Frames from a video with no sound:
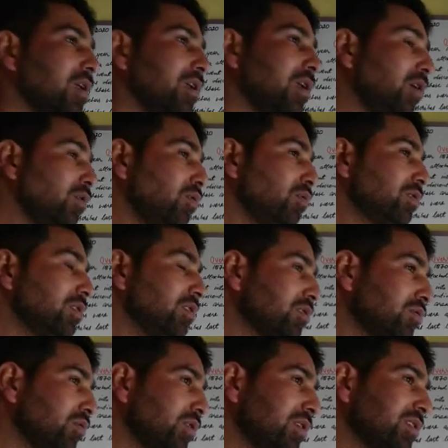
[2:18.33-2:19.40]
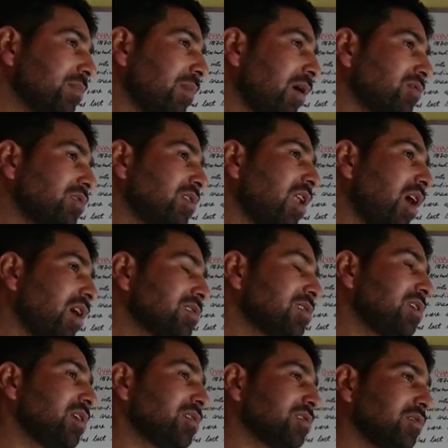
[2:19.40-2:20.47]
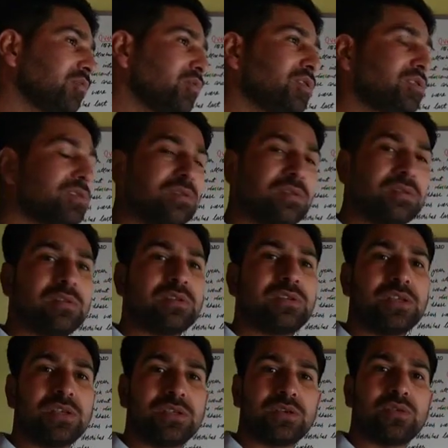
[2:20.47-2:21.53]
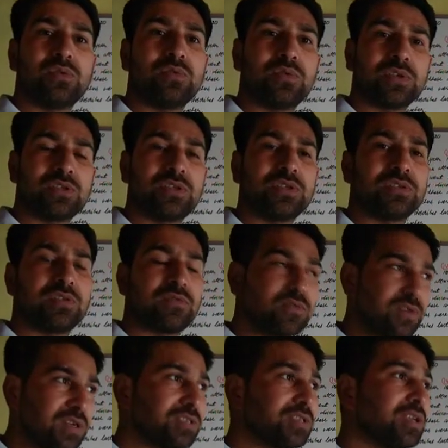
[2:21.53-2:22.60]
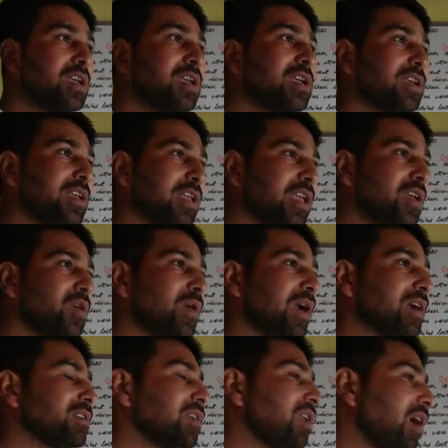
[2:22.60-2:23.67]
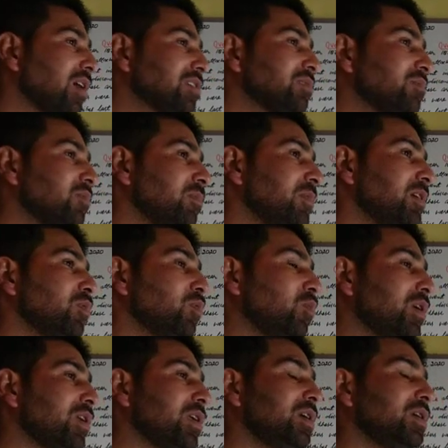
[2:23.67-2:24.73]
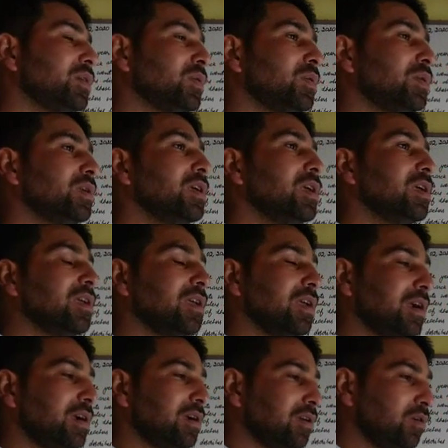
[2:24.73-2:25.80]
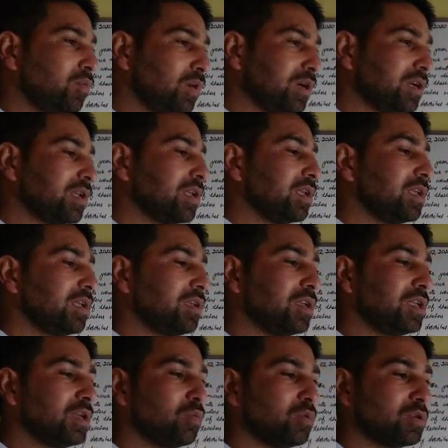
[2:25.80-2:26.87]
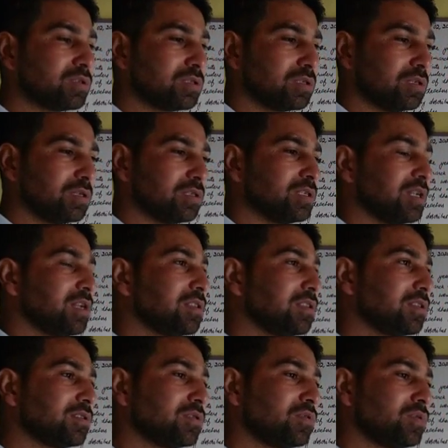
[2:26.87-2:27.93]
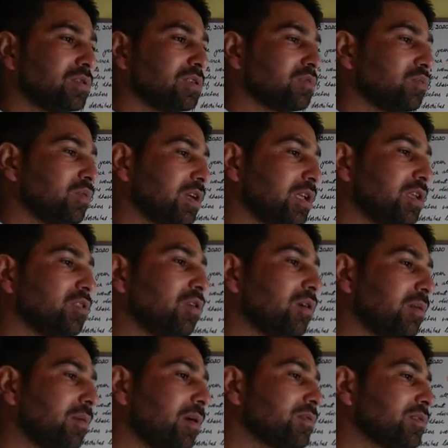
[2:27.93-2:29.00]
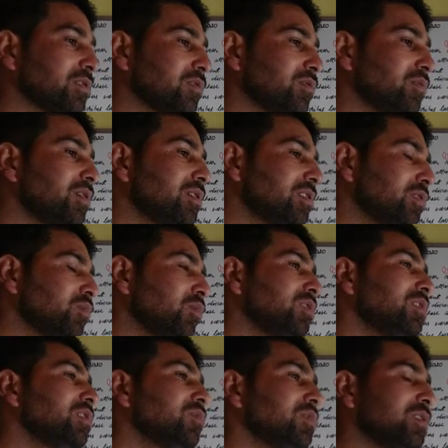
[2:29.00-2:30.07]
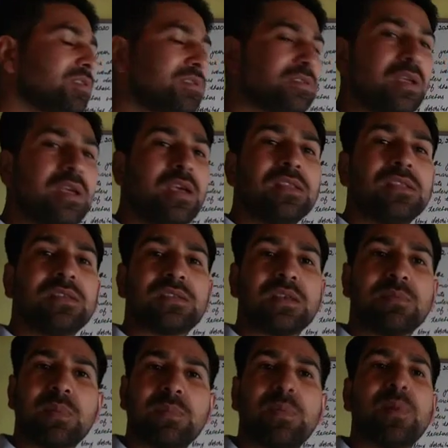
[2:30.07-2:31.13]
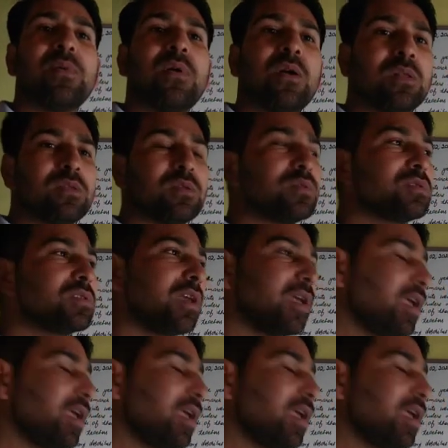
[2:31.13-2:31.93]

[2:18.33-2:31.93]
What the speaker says: Now this story is about the last lesson which the teacher who was teaching French gave at the last moment of what he told and what he was telling the students, what he thought about the students. It's the sum up of all those